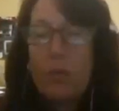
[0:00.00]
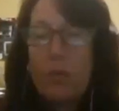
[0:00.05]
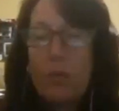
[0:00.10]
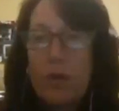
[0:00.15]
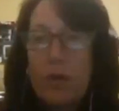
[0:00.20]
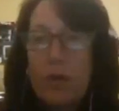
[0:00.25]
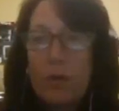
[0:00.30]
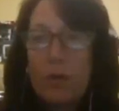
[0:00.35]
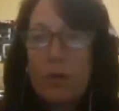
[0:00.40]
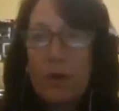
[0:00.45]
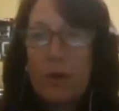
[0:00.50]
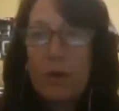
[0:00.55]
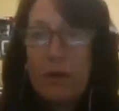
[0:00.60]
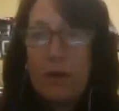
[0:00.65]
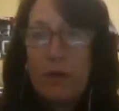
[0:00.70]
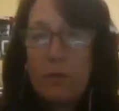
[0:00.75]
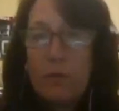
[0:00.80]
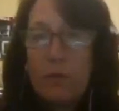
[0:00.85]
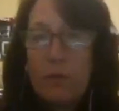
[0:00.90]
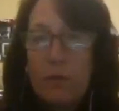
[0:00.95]
you can print
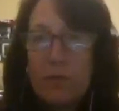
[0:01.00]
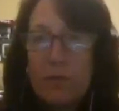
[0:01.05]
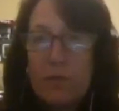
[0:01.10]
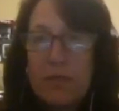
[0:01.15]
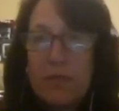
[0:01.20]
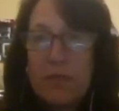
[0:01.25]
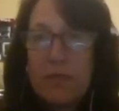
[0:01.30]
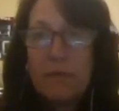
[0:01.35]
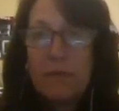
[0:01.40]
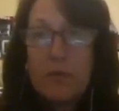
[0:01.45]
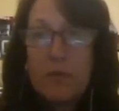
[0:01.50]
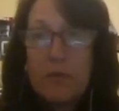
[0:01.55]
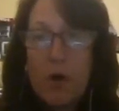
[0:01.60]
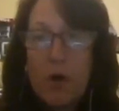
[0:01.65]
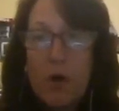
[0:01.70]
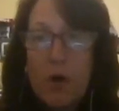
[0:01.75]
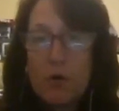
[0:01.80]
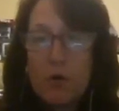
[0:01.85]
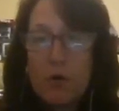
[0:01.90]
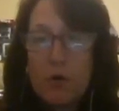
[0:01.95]
off forms to give to your
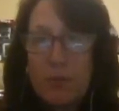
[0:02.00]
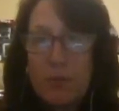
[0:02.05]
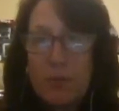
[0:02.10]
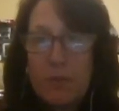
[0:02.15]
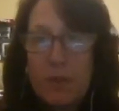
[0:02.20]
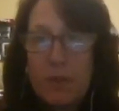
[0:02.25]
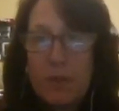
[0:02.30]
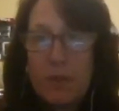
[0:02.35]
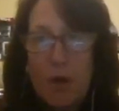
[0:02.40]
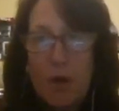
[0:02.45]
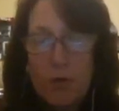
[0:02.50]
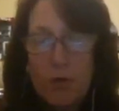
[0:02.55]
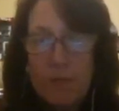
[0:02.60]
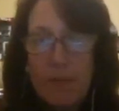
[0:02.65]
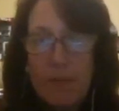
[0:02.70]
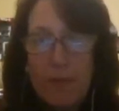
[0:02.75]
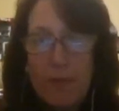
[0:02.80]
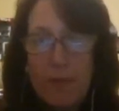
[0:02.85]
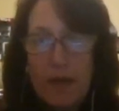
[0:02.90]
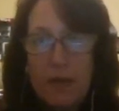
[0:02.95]
host, put in your host
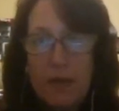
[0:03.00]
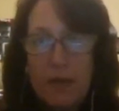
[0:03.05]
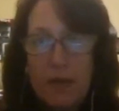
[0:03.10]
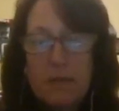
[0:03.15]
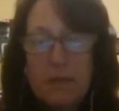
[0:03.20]
packet.